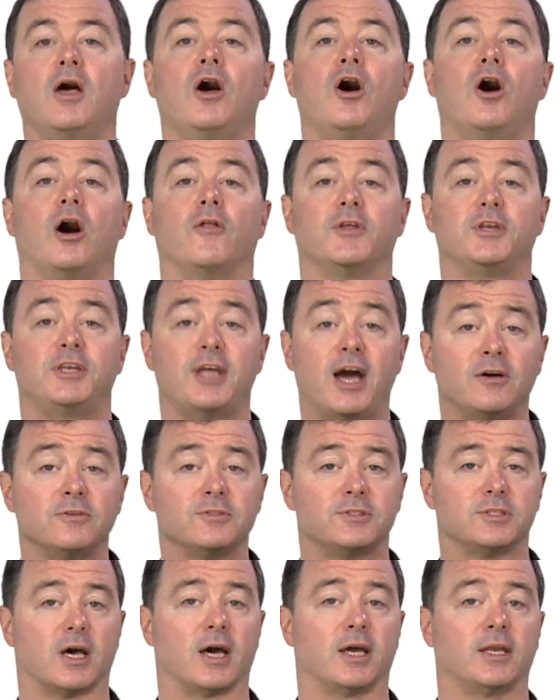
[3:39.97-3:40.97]
On the
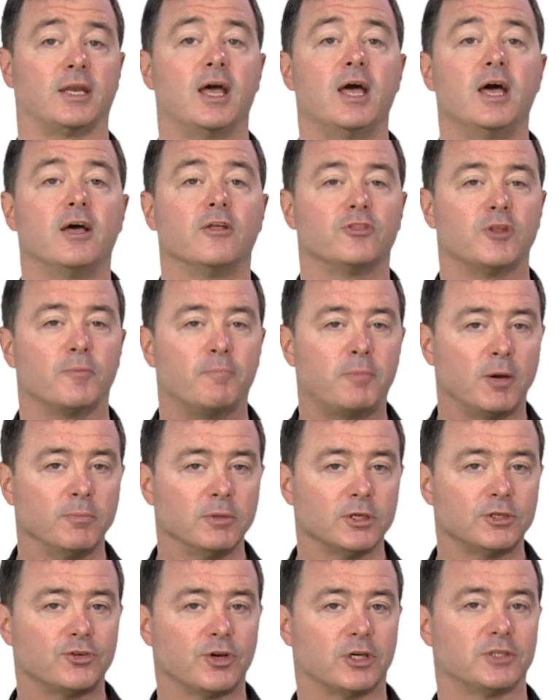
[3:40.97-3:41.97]
downside, the
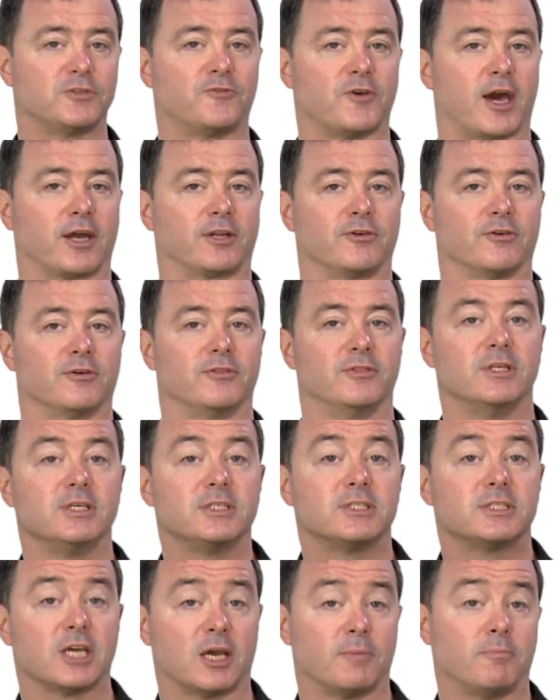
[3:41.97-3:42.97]
public trust factor in
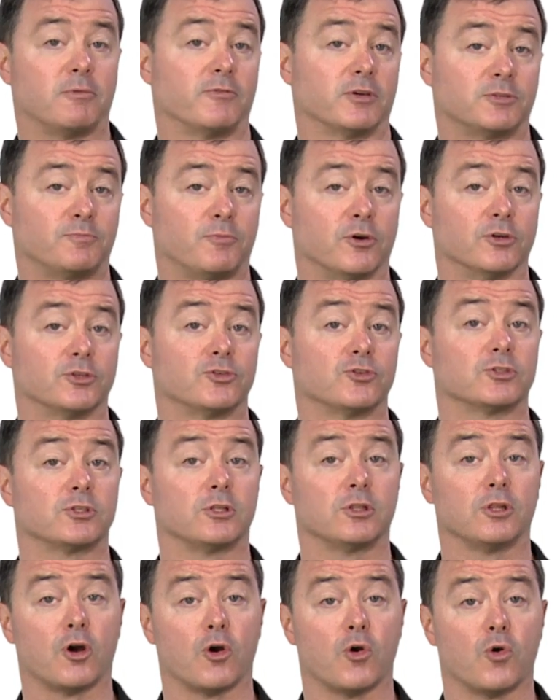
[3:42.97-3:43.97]
this type of exposure is
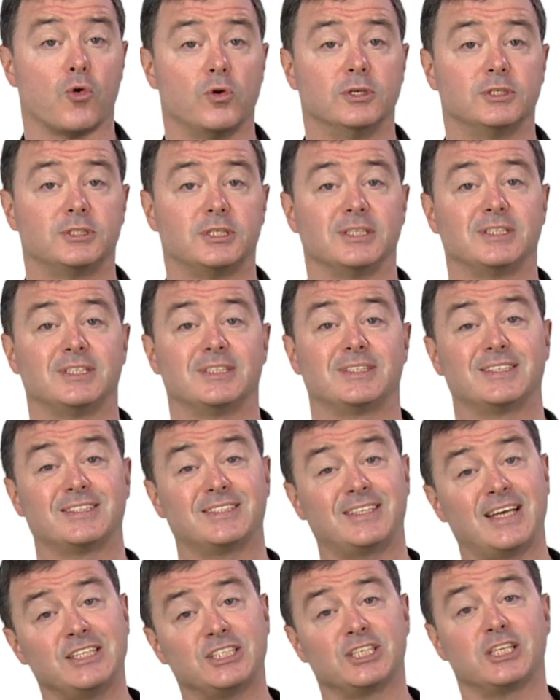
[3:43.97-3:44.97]
low, since it's
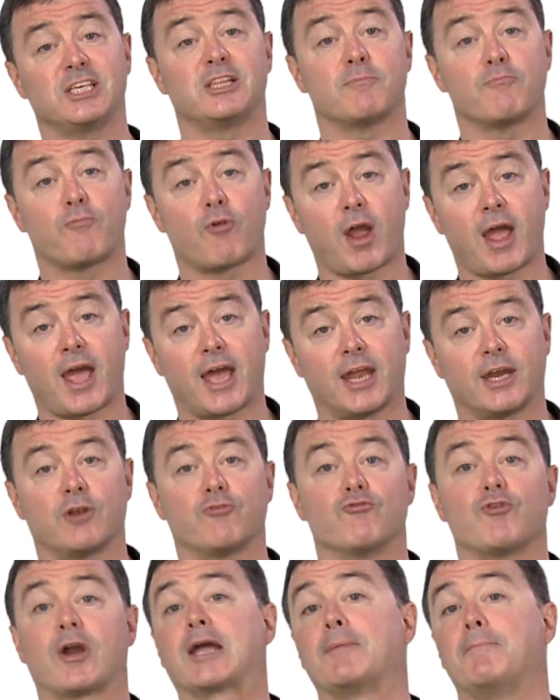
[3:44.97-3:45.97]
essentially the brand
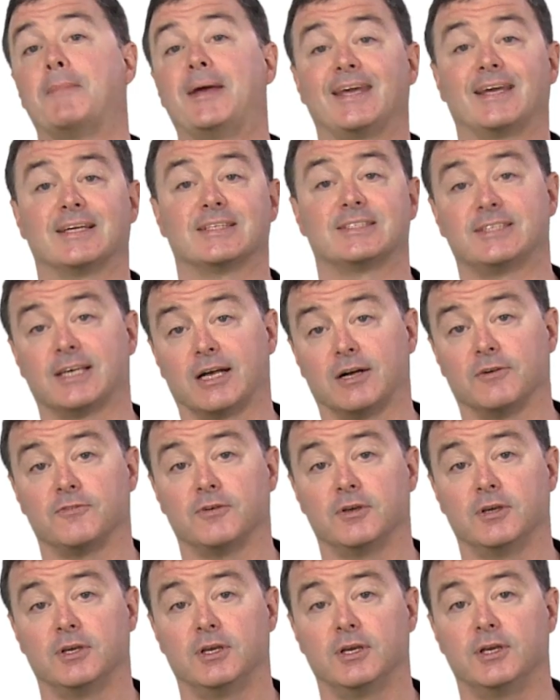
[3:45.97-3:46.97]
recommending itself.
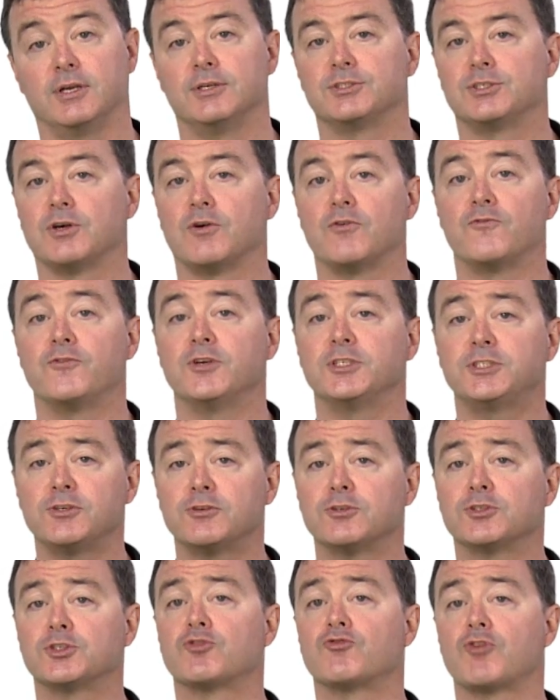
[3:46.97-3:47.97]
So
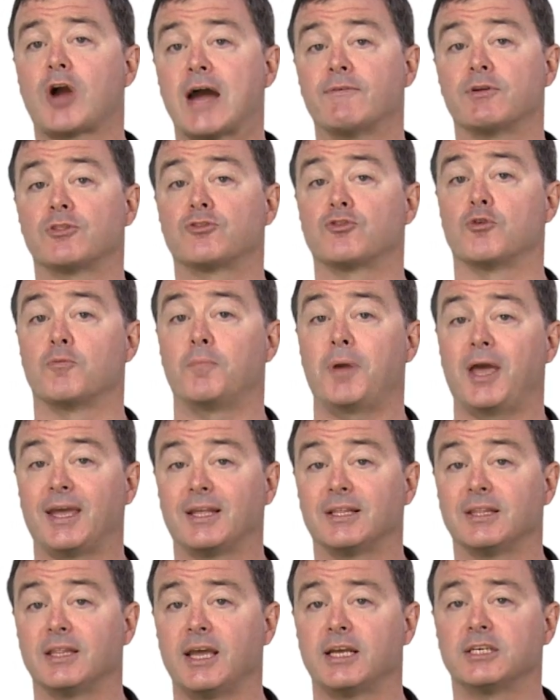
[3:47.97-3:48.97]
visitors arriving through
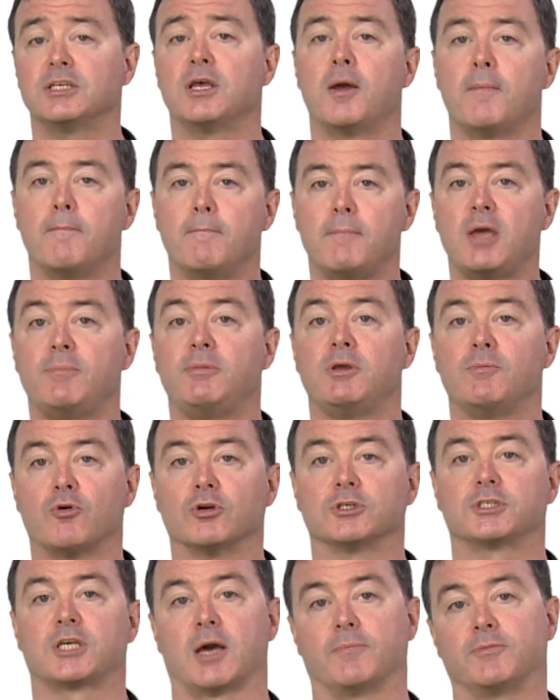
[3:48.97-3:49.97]
paid links may be more
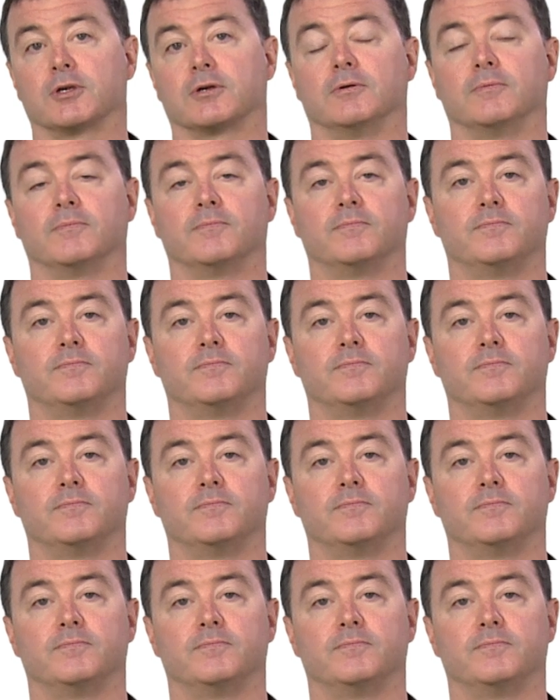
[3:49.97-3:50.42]
skeptical.